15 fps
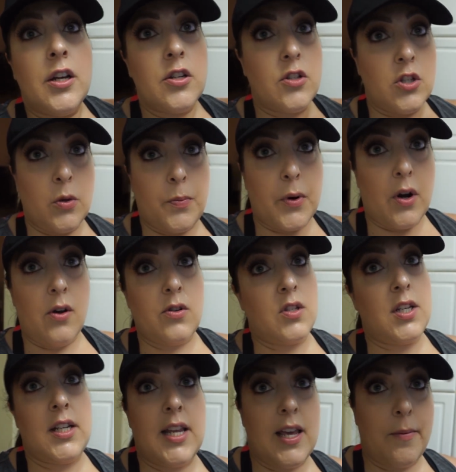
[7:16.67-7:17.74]
super
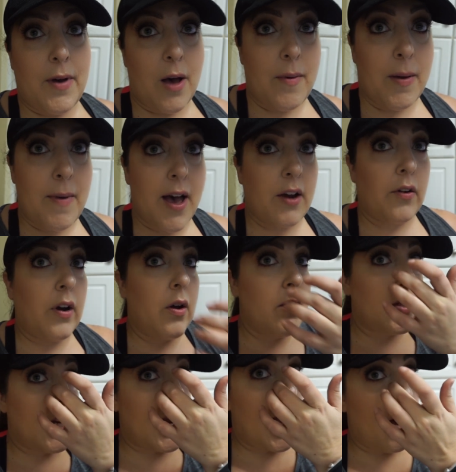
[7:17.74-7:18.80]
OCD about my
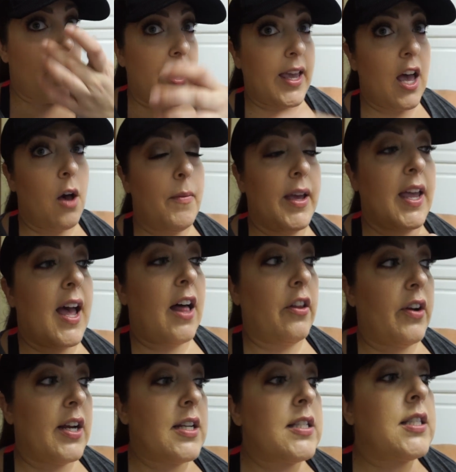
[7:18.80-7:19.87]
macros and how I count my
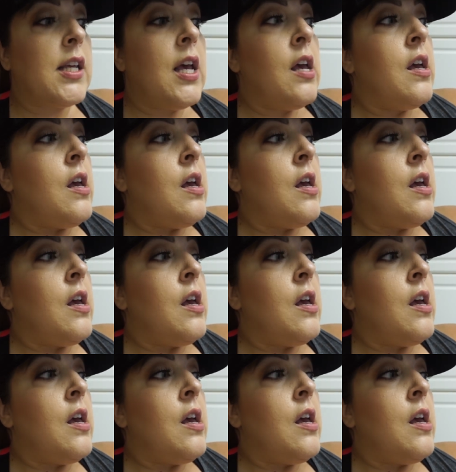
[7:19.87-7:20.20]
calories.